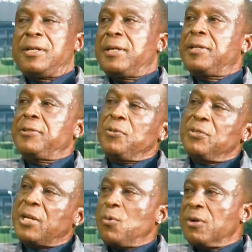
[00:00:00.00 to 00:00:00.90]
and those
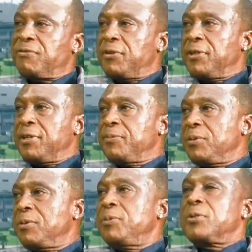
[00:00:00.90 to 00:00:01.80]
that work for them
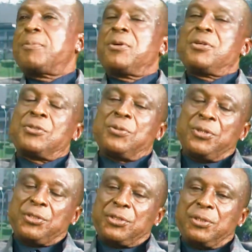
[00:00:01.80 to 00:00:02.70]
will become also
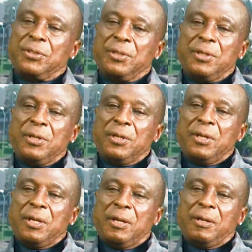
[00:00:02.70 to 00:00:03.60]
rich.
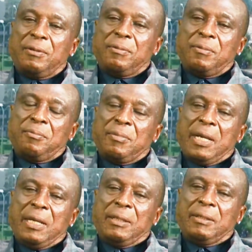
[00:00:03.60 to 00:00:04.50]

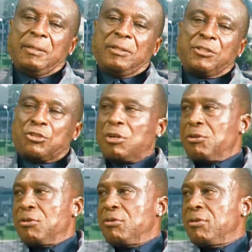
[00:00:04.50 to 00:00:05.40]
My
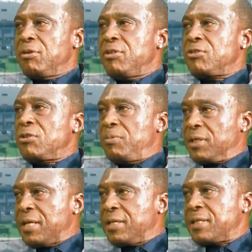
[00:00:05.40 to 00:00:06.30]
struggle is to
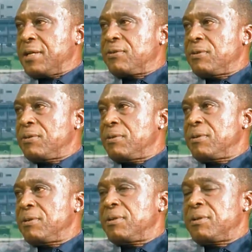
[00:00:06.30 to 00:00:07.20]
break that cycle.
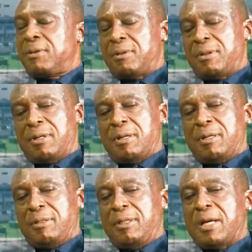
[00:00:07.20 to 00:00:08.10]

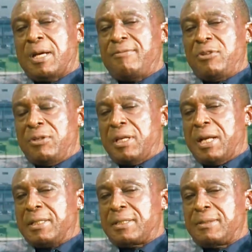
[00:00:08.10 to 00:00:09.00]
I think I have done
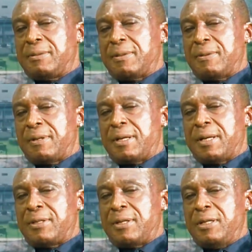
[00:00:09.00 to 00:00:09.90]
that.
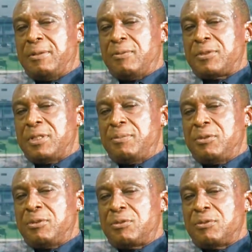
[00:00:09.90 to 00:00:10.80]
I was
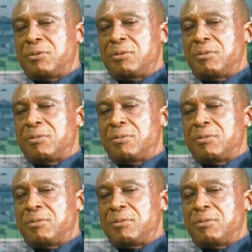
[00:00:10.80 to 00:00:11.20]
able to